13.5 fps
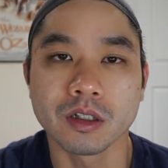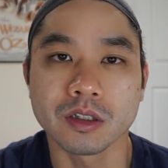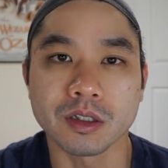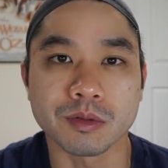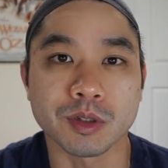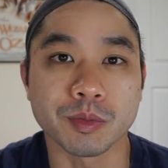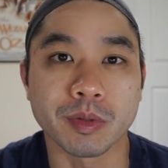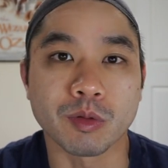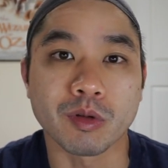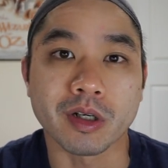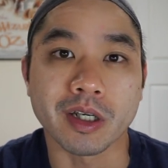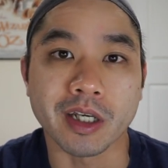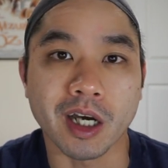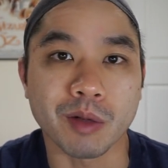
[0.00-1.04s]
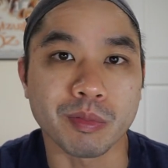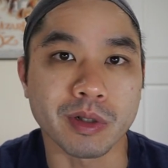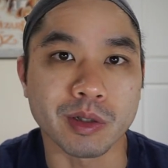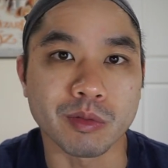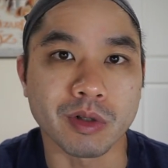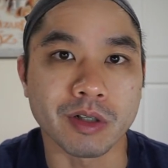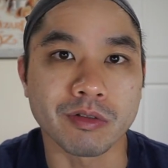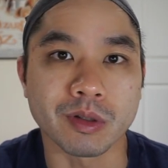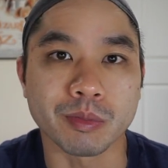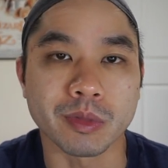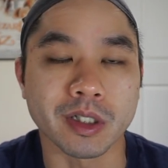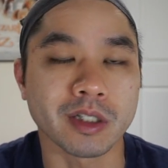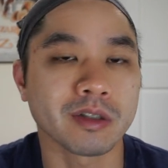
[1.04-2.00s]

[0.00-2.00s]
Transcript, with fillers: seems to be working out pretty well with me.